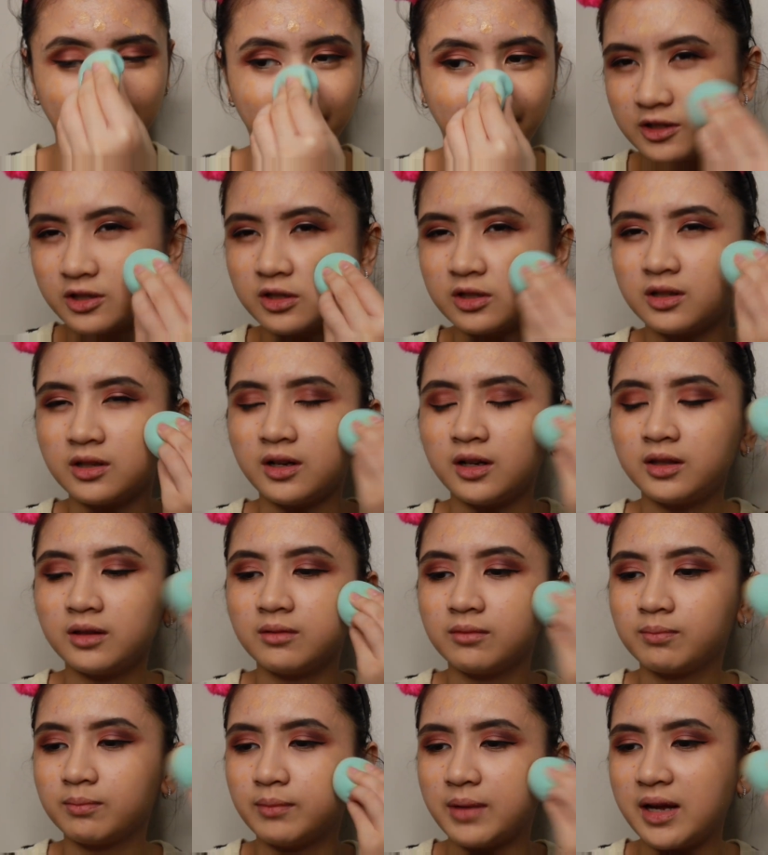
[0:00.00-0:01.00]
It's not
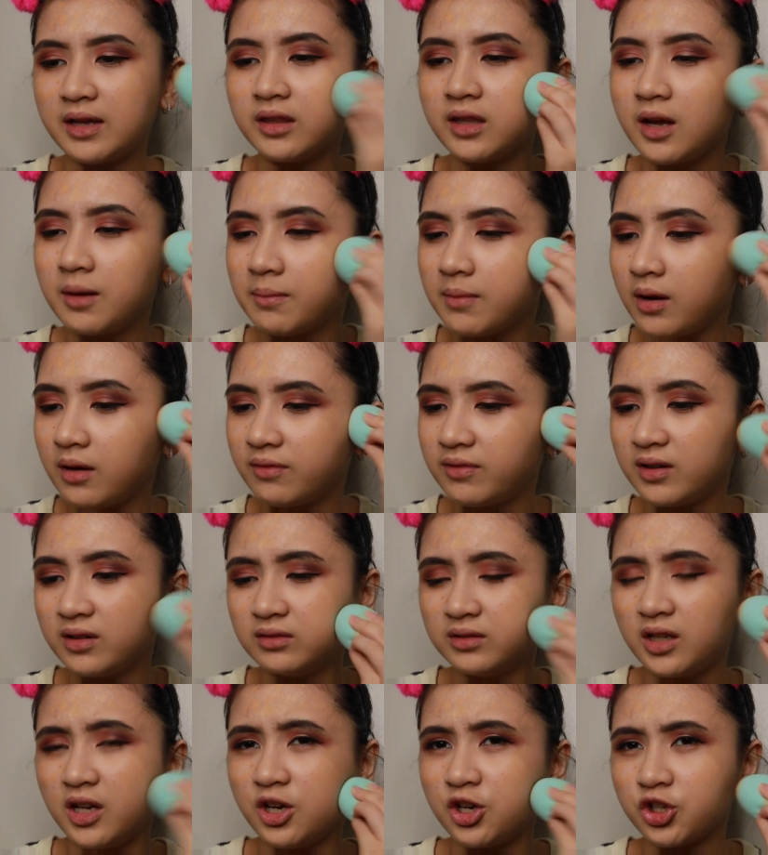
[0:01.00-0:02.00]
blending my
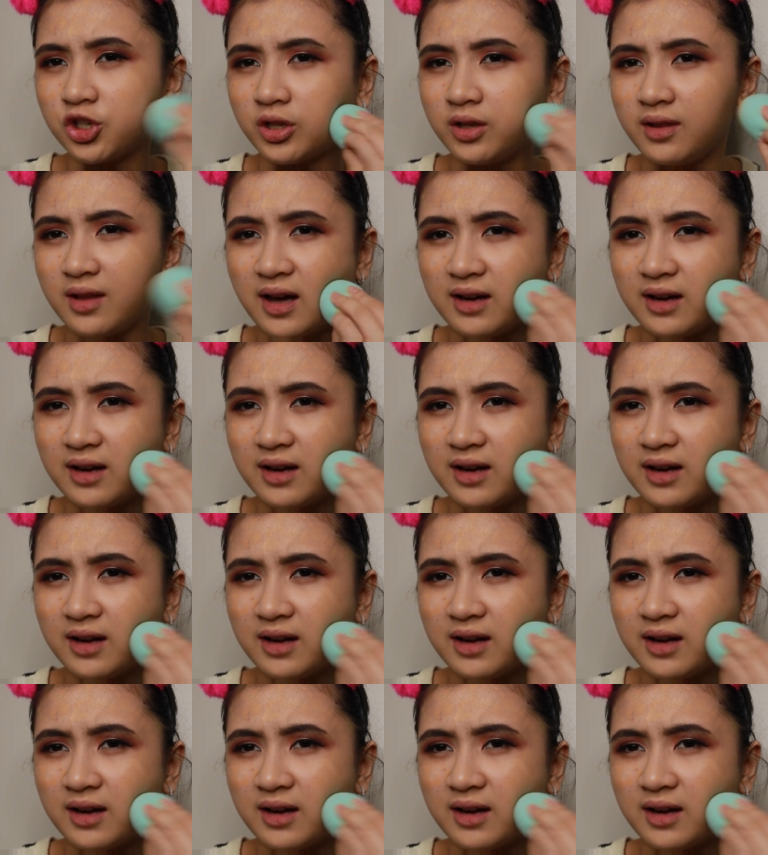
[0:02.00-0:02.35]
foundation